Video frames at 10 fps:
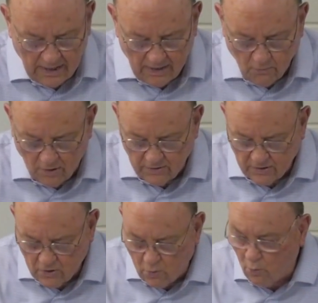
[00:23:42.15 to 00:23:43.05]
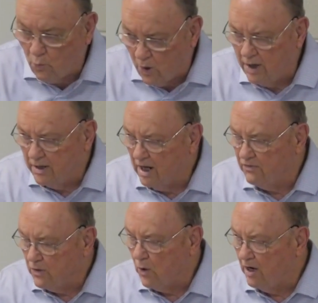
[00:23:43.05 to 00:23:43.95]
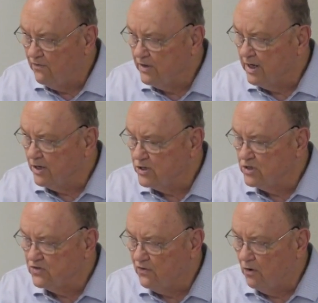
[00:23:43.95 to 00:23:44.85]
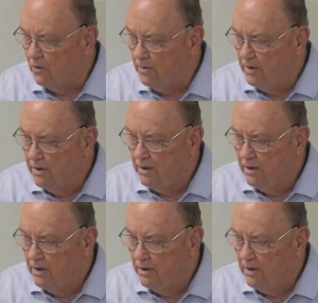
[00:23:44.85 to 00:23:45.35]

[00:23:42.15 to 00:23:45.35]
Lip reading: one of the qualifications for